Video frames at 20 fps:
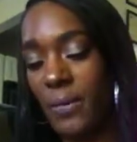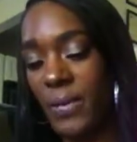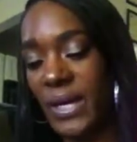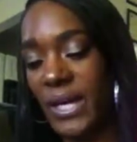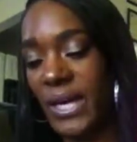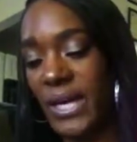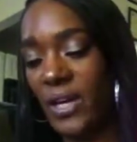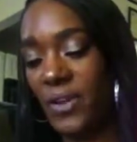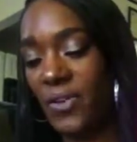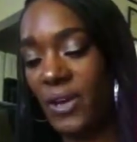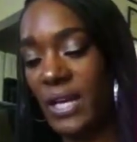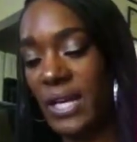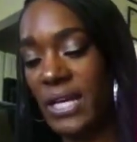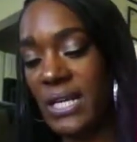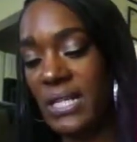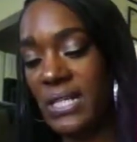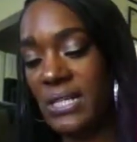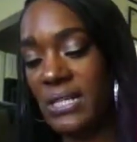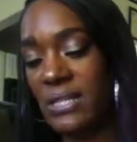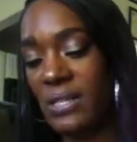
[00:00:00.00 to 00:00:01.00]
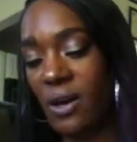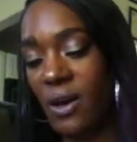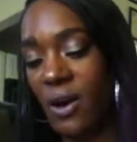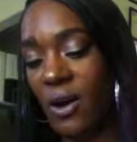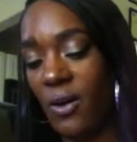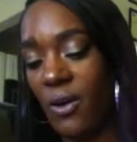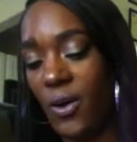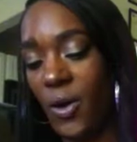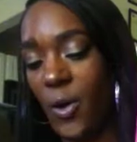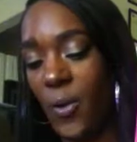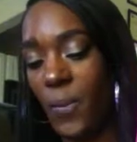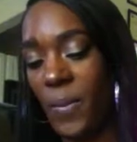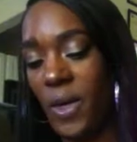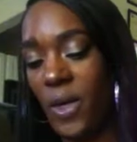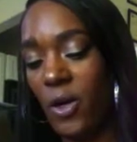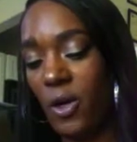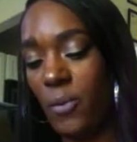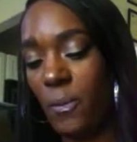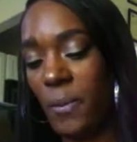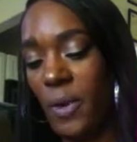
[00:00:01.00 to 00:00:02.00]
Key ingredients are goat
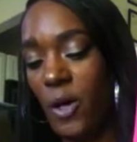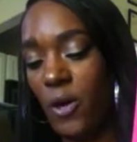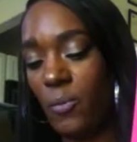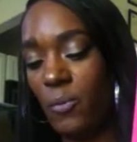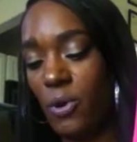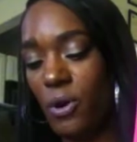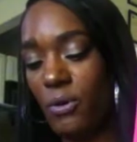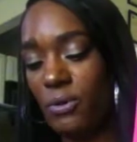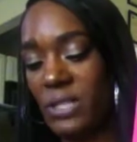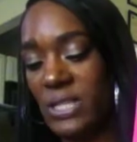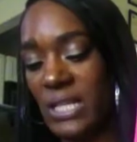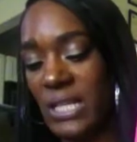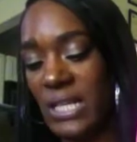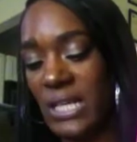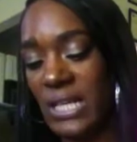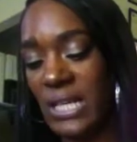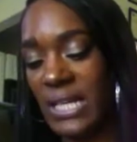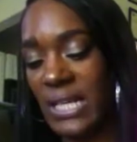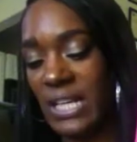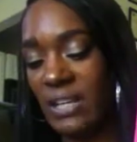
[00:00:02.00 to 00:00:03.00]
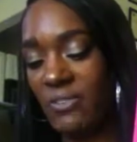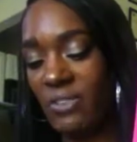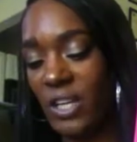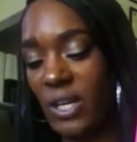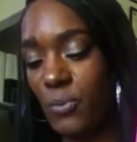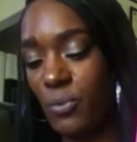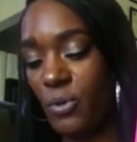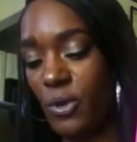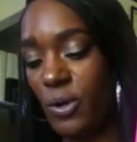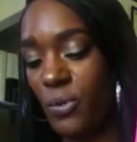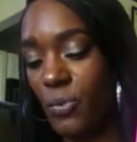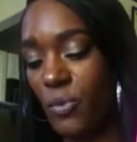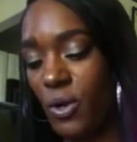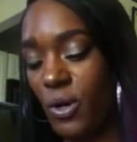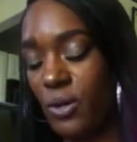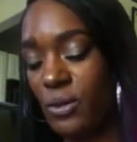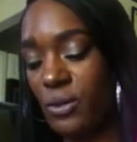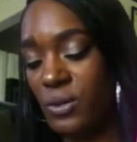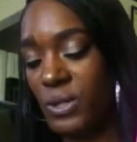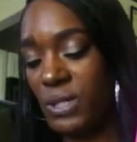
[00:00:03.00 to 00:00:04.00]
milk, milk protein, and evening
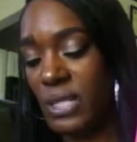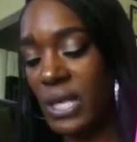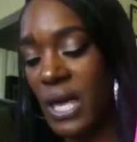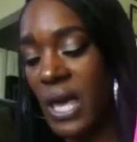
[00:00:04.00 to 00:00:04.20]
primrose.